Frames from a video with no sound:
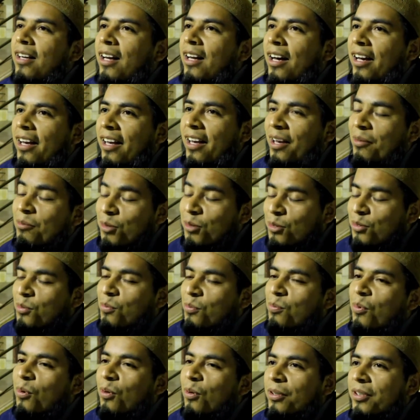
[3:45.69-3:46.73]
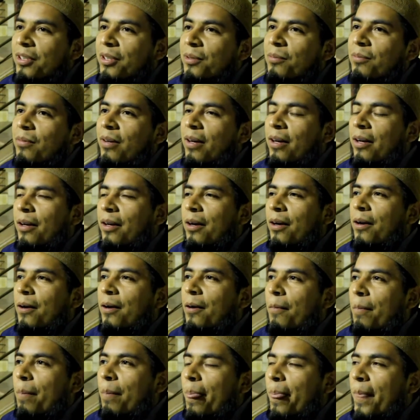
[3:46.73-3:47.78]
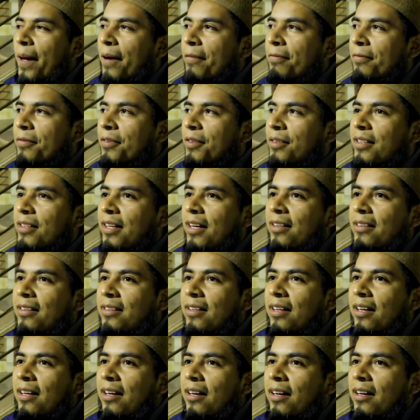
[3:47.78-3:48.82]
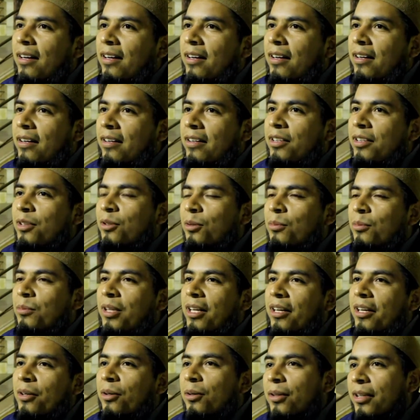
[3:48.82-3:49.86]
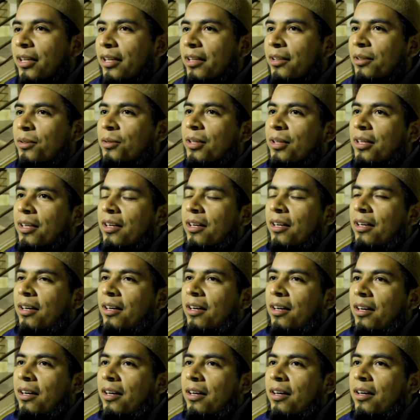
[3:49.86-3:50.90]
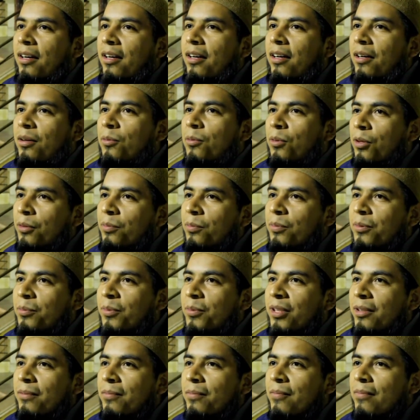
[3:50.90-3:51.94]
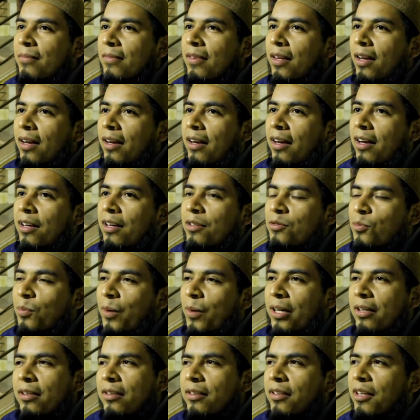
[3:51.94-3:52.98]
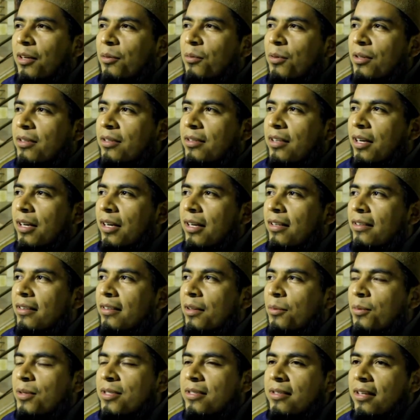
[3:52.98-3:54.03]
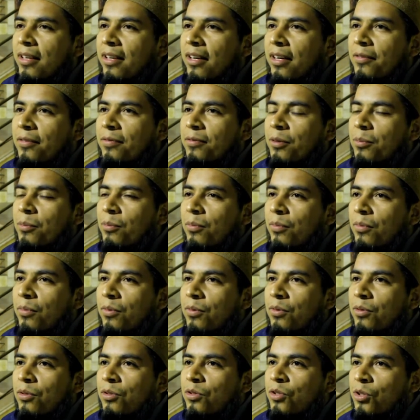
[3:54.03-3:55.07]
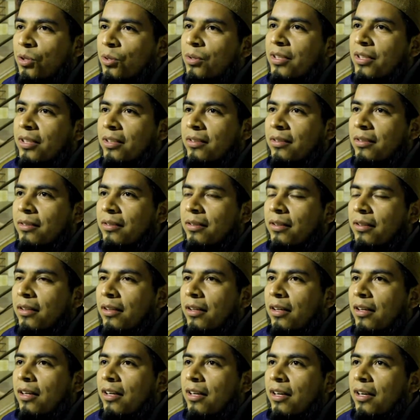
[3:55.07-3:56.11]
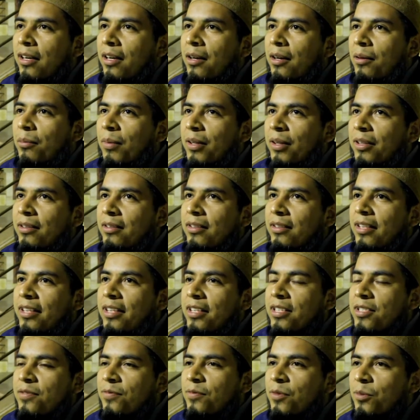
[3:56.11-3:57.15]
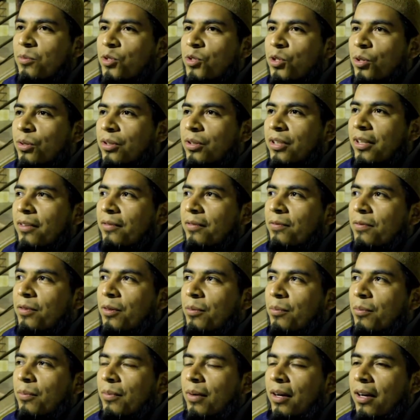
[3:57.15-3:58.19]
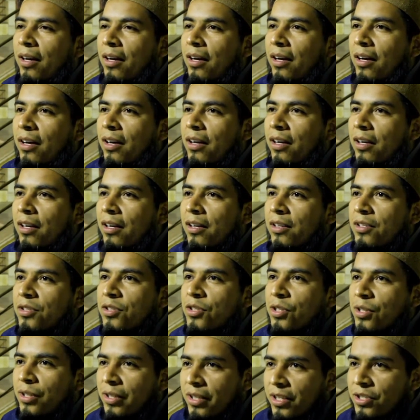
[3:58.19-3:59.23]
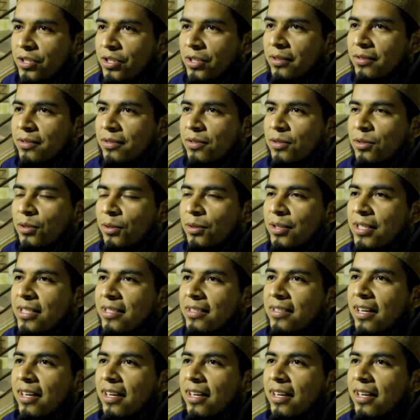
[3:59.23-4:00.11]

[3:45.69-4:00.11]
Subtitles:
I have to support them. And after that, he told me like, okay, you're gonna work with me. And subhanallah, that was a guy from Jordan, but he's from Jordan, from Circassia. So these